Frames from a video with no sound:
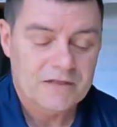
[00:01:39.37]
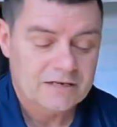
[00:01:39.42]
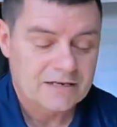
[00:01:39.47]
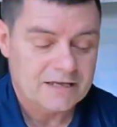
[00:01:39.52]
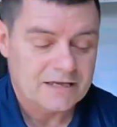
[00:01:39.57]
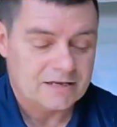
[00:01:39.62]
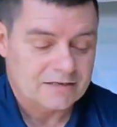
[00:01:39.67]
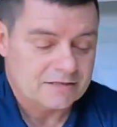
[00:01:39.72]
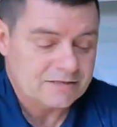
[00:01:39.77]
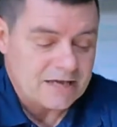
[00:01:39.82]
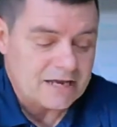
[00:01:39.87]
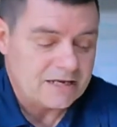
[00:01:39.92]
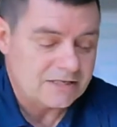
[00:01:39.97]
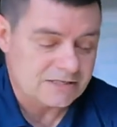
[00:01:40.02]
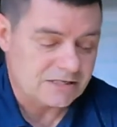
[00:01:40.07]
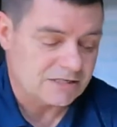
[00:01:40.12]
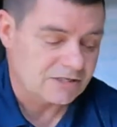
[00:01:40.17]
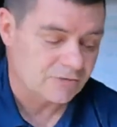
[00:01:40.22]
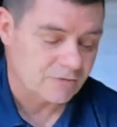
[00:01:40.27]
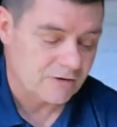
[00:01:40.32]
Now, does
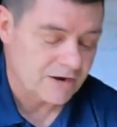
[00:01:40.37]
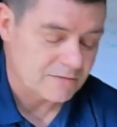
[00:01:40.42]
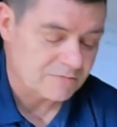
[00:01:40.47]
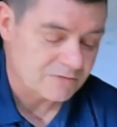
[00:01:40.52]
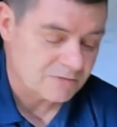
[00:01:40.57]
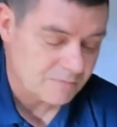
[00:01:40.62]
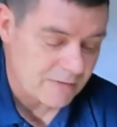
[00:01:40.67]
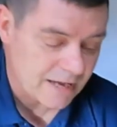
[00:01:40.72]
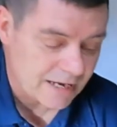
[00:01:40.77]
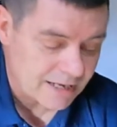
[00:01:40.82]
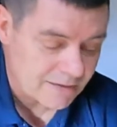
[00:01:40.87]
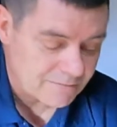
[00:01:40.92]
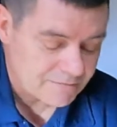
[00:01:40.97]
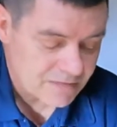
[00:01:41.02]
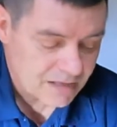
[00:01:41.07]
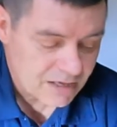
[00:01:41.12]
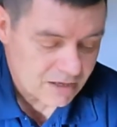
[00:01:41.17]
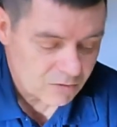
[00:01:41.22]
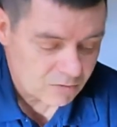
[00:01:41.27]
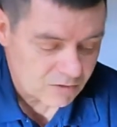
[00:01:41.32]
86 grams matter?
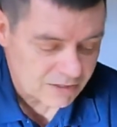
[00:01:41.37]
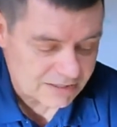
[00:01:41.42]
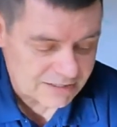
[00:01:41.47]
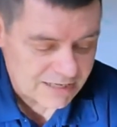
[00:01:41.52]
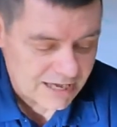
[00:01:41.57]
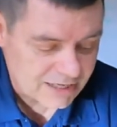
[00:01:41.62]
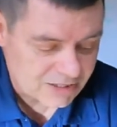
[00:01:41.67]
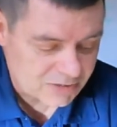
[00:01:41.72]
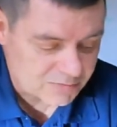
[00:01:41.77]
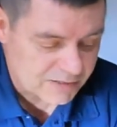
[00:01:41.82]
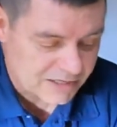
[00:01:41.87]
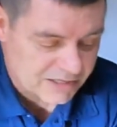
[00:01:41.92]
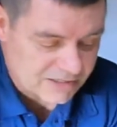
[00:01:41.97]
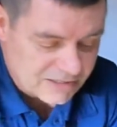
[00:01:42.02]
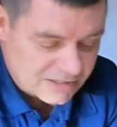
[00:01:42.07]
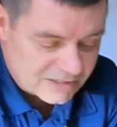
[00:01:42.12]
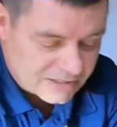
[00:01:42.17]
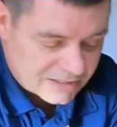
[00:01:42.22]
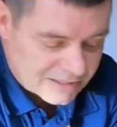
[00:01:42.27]
Well, it does, because this